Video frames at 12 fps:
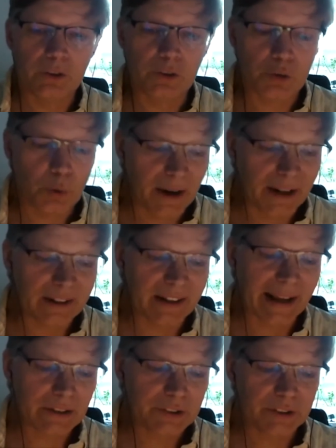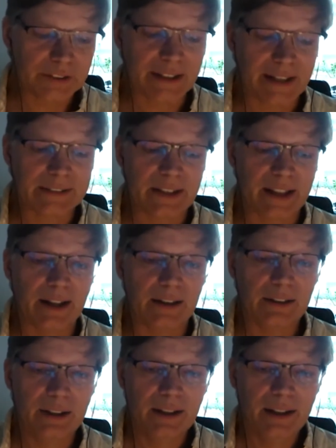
try to exercise that,